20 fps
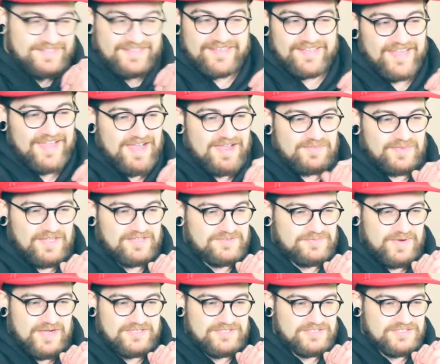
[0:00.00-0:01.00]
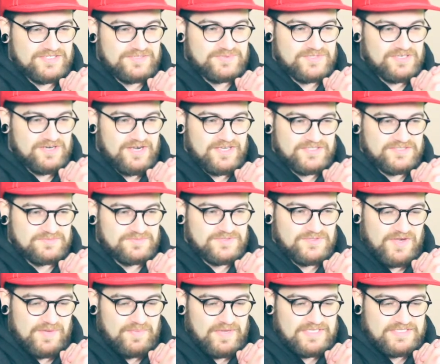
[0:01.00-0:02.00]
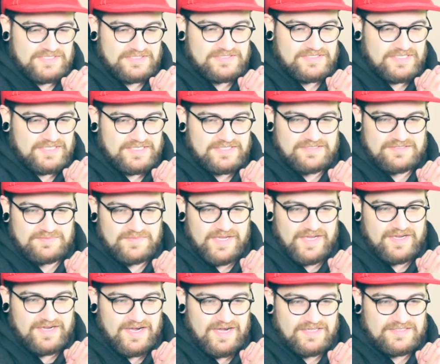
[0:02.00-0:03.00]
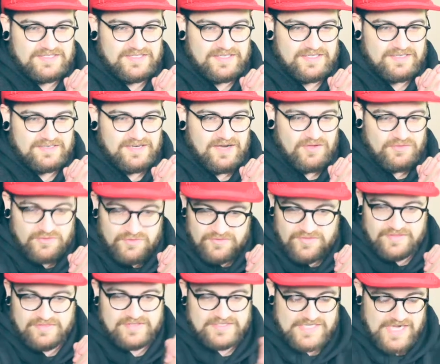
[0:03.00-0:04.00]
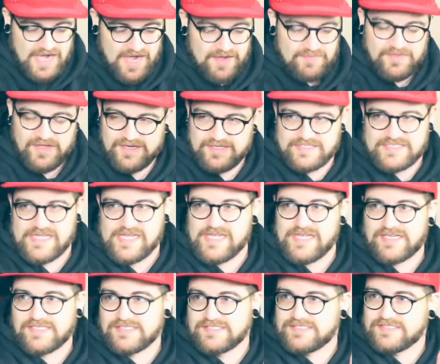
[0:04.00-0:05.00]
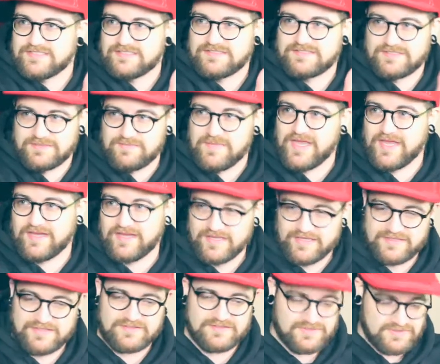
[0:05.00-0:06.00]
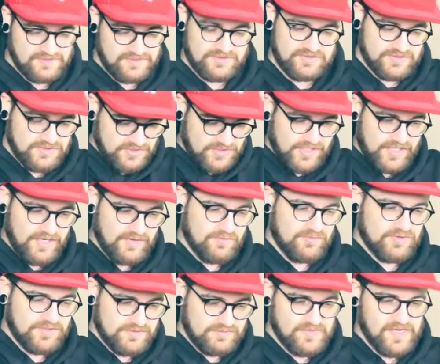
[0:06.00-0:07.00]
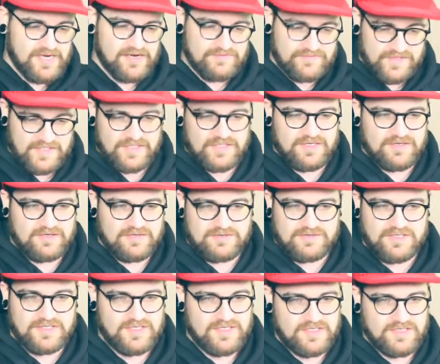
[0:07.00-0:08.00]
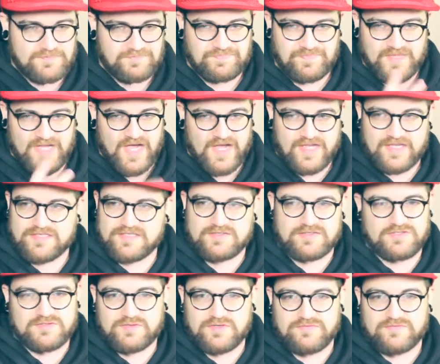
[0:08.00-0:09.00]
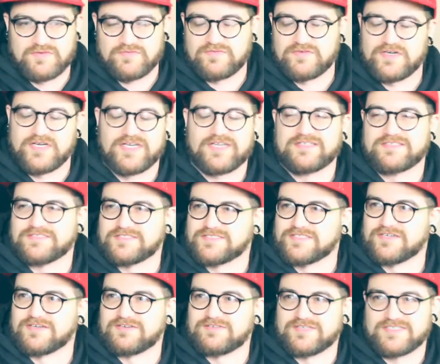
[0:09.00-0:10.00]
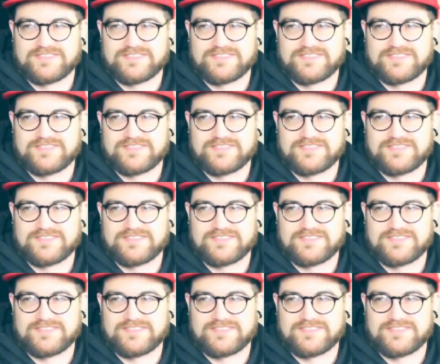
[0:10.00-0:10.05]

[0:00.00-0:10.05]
yeah, I mean, sponsorships are awesome. So I basically get to make content other than the time that it takes to make it, to stream or to make a video. I get to do it for free. So